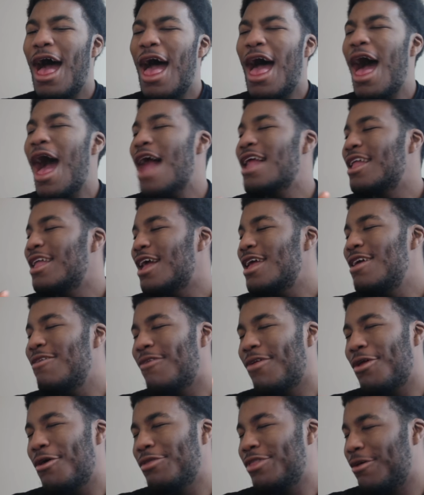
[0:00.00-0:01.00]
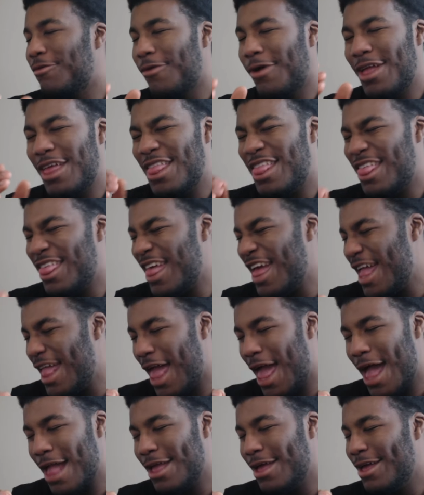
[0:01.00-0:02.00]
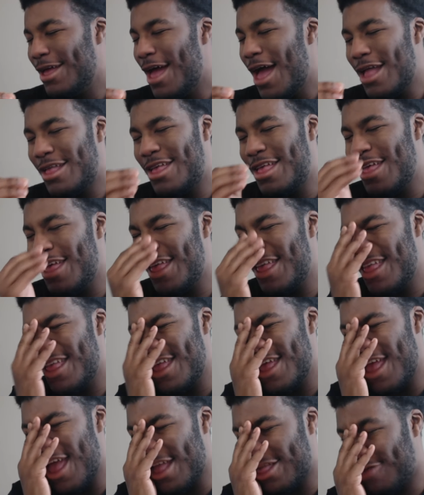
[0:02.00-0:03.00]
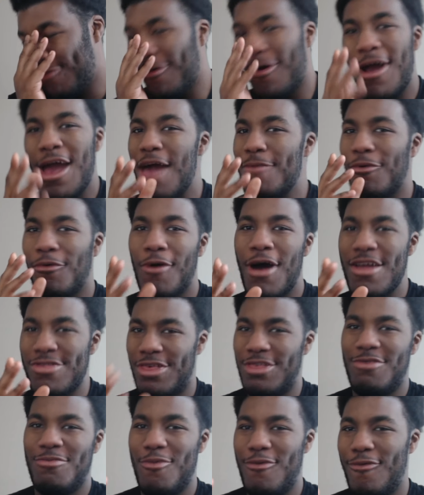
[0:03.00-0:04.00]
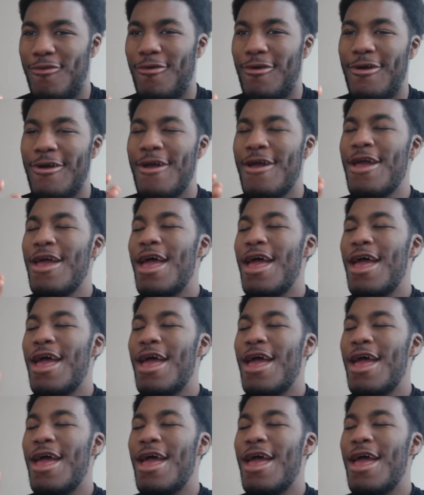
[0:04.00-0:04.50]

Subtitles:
How did I even know they were going to say that? That's where I haven't watched this before.